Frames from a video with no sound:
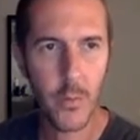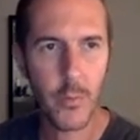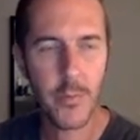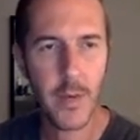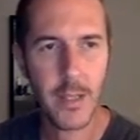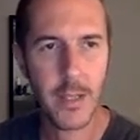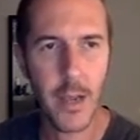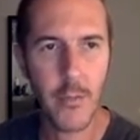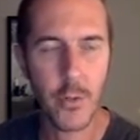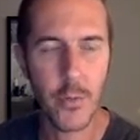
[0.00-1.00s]
find the
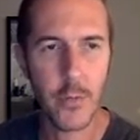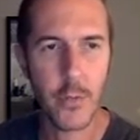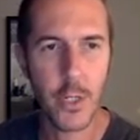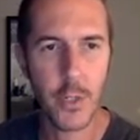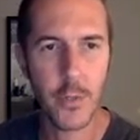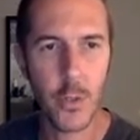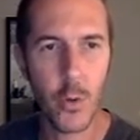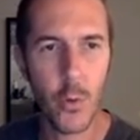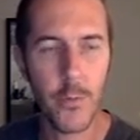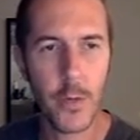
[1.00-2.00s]
average rate of change for the
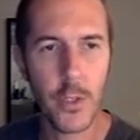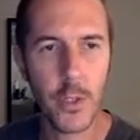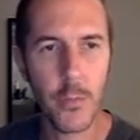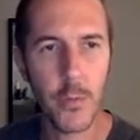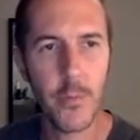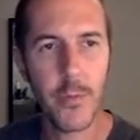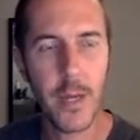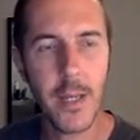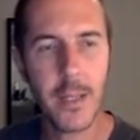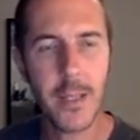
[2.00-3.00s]
whole function. We
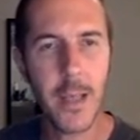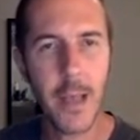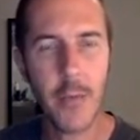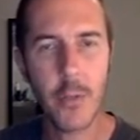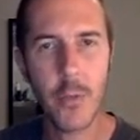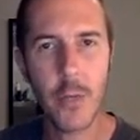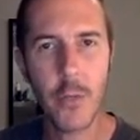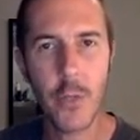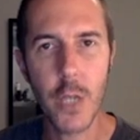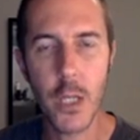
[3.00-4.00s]
find the average rate of
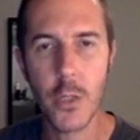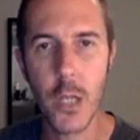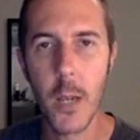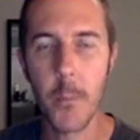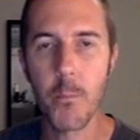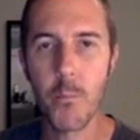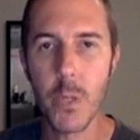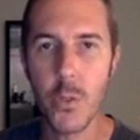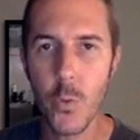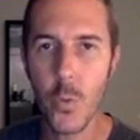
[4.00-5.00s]
change
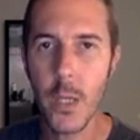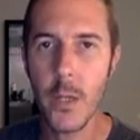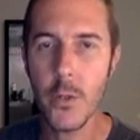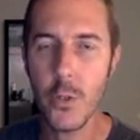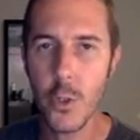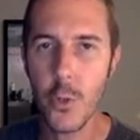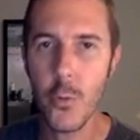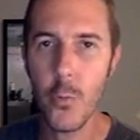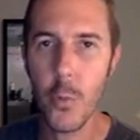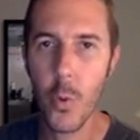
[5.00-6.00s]
between
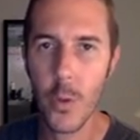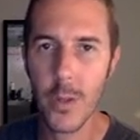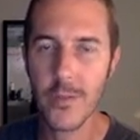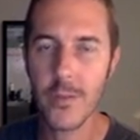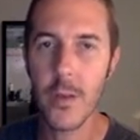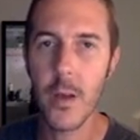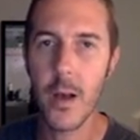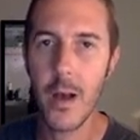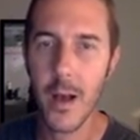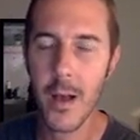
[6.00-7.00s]
2 points
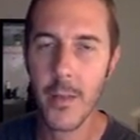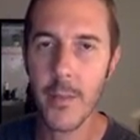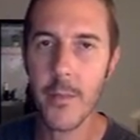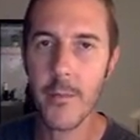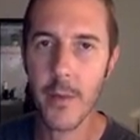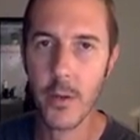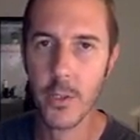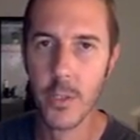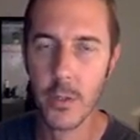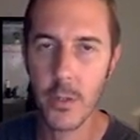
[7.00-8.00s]
on the
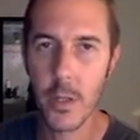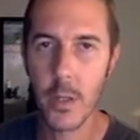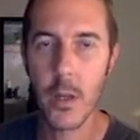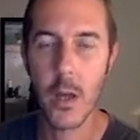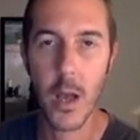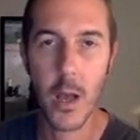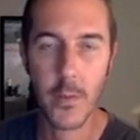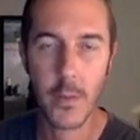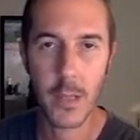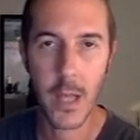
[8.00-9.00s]
function, on
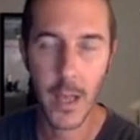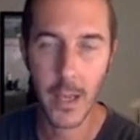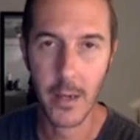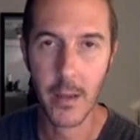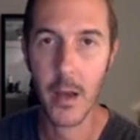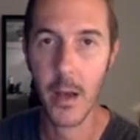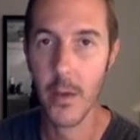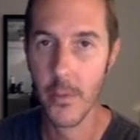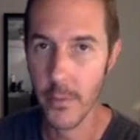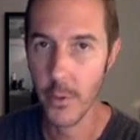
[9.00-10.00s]
the line,
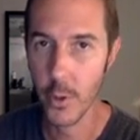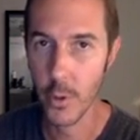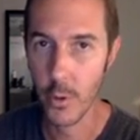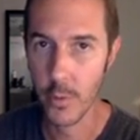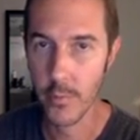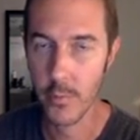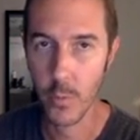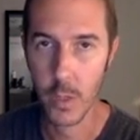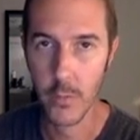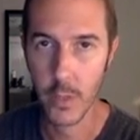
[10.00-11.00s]
on the curve,
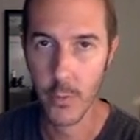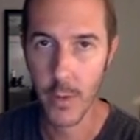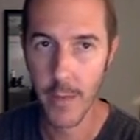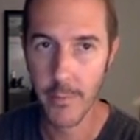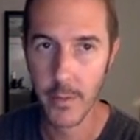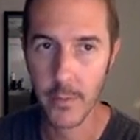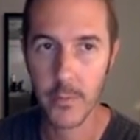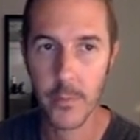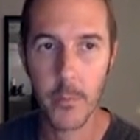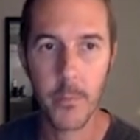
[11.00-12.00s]
whatever the graph is.